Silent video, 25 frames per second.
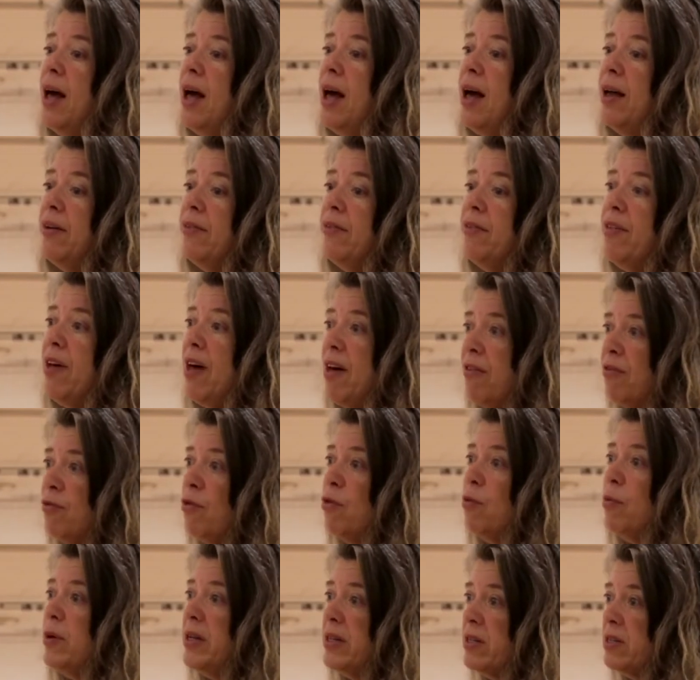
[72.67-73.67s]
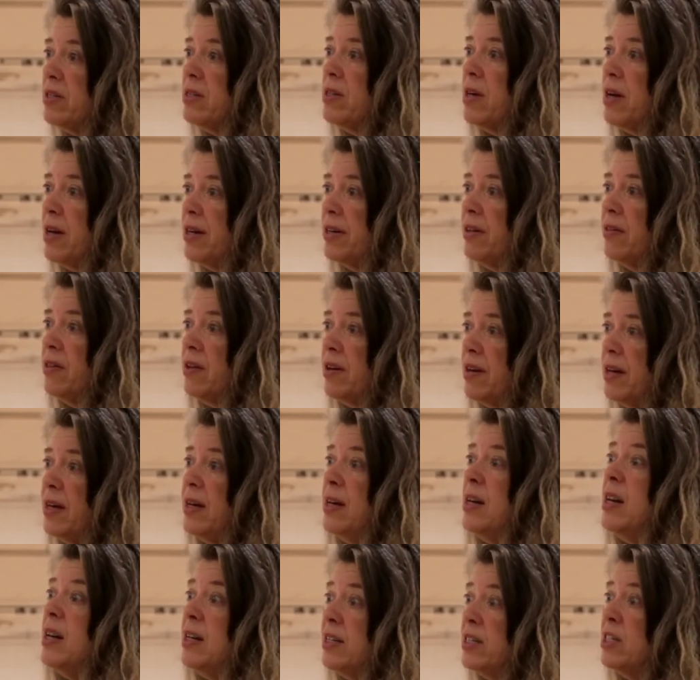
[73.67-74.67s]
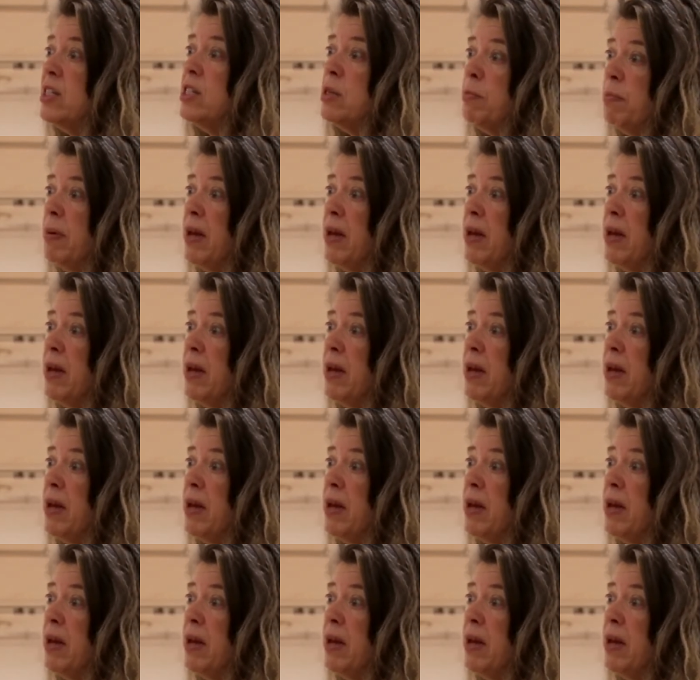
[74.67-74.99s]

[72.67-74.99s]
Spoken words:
And therefore we decided that it needed to